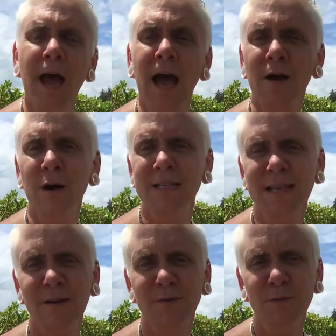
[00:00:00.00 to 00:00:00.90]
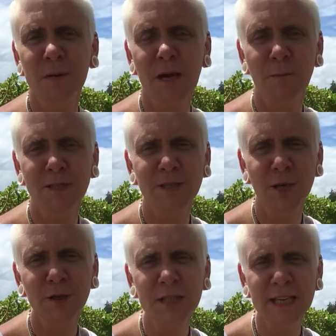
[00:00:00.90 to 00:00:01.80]
How has that food become
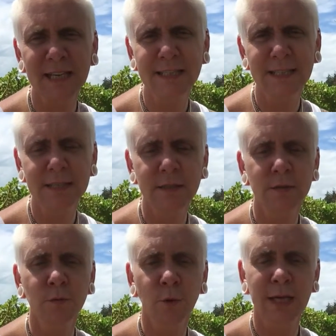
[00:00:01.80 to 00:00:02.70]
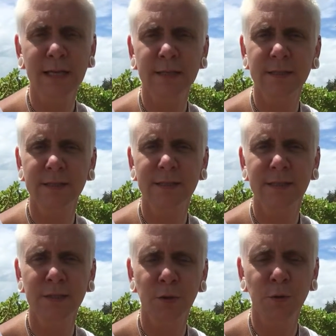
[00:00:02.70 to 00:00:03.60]
associated with
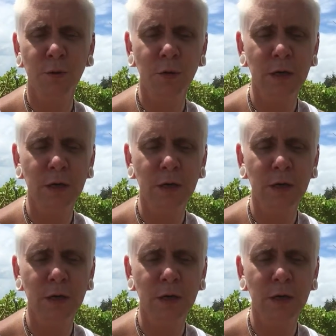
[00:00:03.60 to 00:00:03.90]
your